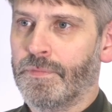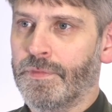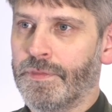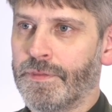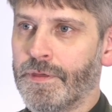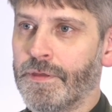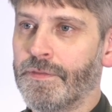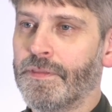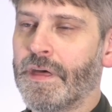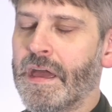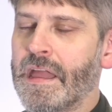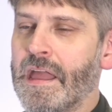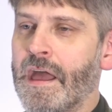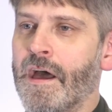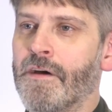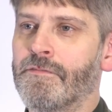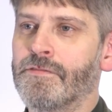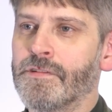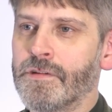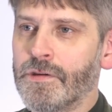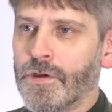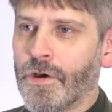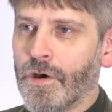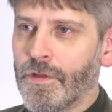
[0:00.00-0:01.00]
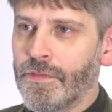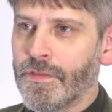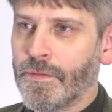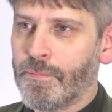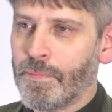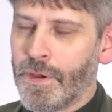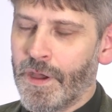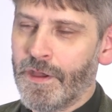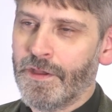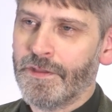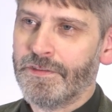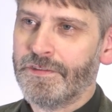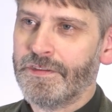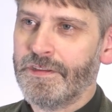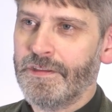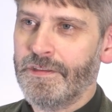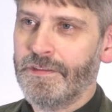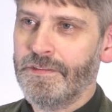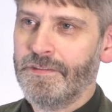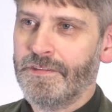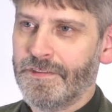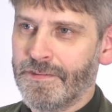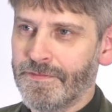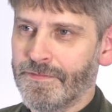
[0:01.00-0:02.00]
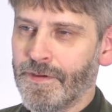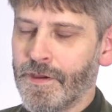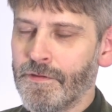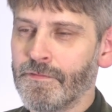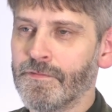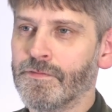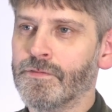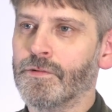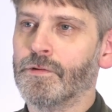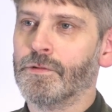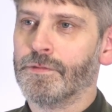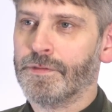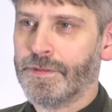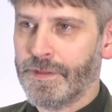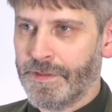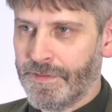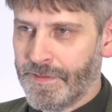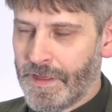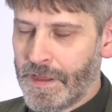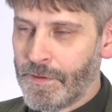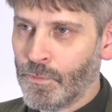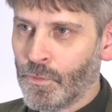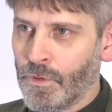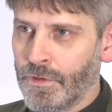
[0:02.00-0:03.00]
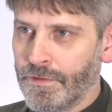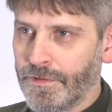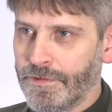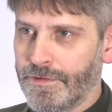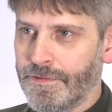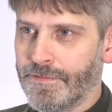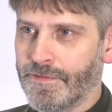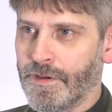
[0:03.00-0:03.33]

that they haven't got the party to vote for that they'd want to